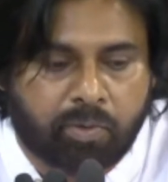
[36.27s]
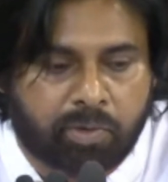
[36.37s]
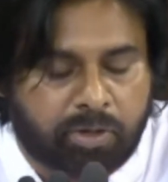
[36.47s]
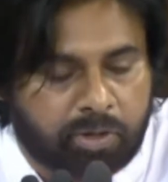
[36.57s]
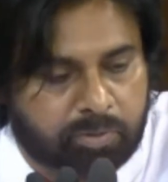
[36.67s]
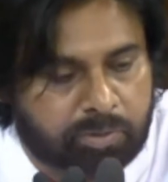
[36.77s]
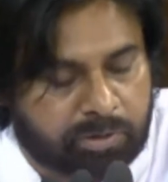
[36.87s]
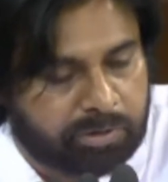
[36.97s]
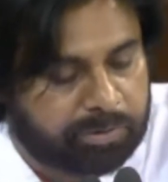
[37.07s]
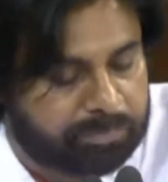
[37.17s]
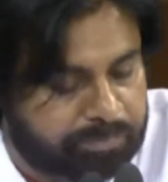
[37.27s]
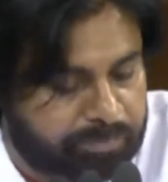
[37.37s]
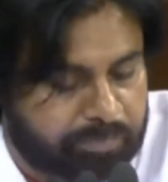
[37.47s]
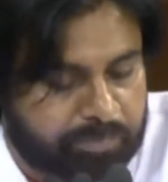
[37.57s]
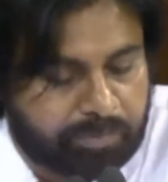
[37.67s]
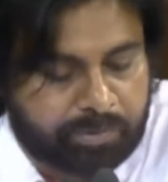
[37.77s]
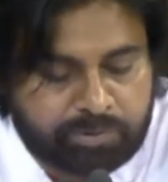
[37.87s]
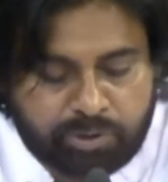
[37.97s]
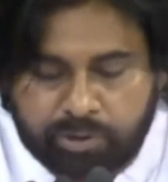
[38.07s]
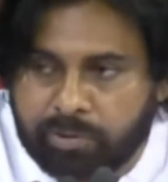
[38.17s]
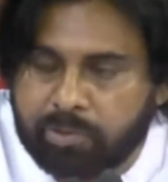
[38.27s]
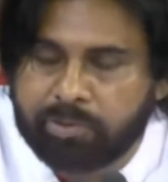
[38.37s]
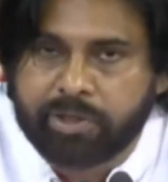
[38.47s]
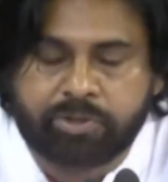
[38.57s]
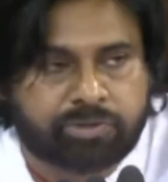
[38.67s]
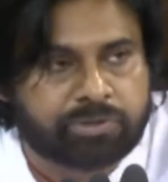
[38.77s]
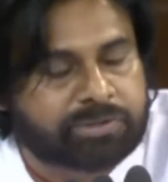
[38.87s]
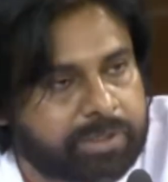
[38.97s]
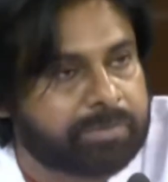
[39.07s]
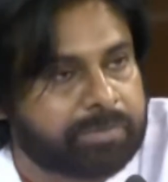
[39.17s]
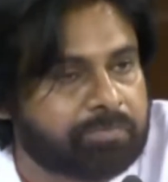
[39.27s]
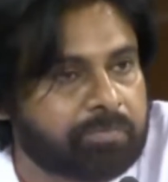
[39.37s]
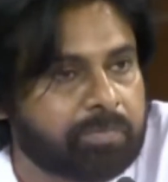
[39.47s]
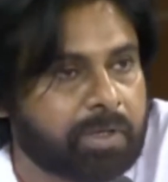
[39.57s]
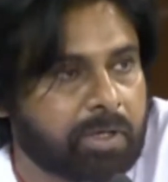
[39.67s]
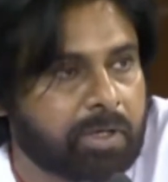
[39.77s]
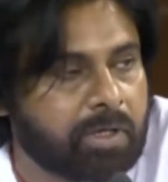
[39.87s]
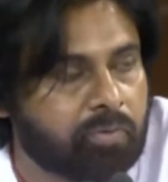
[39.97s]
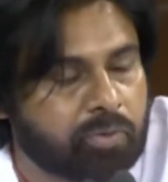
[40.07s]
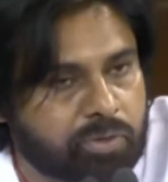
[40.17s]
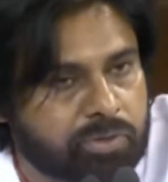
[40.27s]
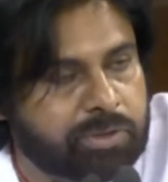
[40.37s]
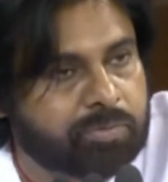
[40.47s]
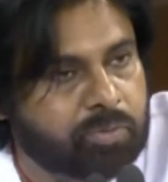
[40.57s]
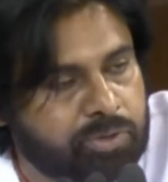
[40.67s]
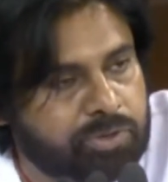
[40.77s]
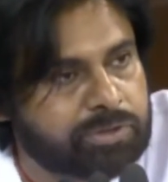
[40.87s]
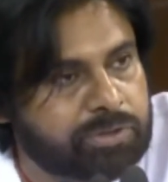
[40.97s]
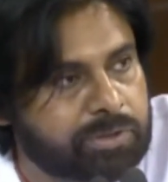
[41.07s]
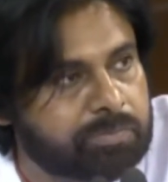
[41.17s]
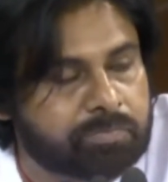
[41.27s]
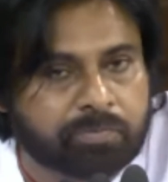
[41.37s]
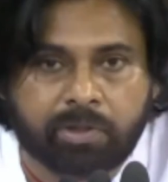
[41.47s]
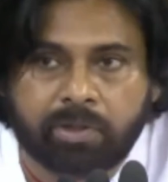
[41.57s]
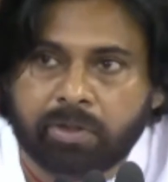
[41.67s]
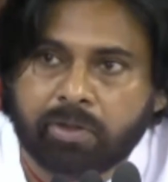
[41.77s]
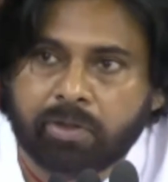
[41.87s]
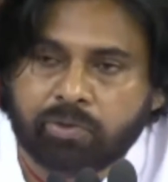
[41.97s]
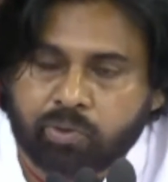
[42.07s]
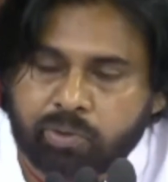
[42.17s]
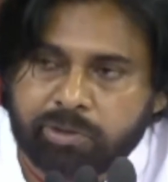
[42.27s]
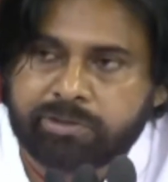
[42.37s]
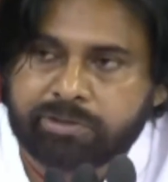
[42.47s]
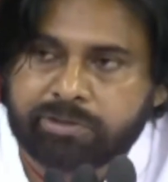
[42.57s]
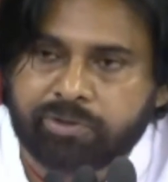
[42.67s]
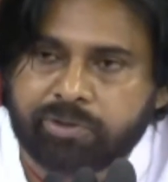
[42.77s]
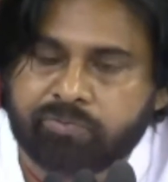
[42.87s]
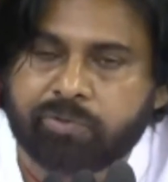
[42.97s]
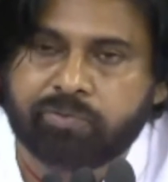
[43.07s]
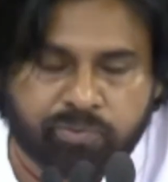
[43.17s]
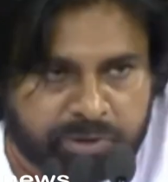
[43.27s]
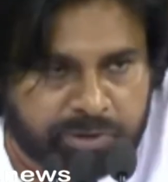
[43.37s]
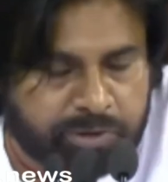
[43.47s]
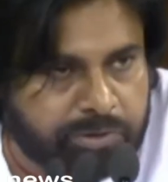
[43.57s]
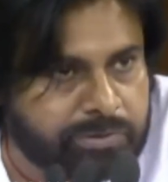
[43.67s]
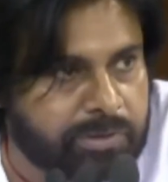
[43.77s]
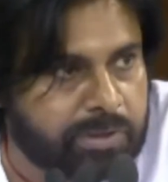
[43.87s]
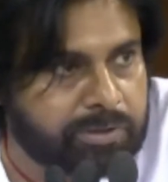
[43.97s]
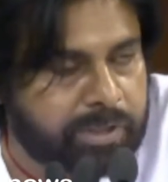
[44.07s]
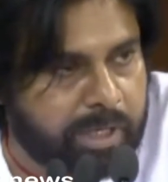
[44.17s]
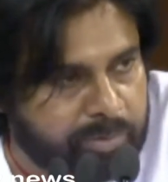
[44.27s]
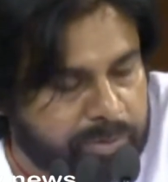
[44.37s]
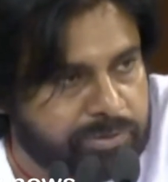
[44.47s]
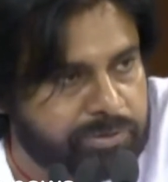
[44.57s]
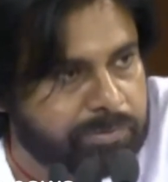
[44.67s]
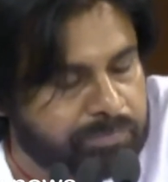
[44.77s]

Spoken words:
An Honorable Chandrababu Naidu just said, we're going to see Modi ji to rule this country for 15 years, and it's happening, sir.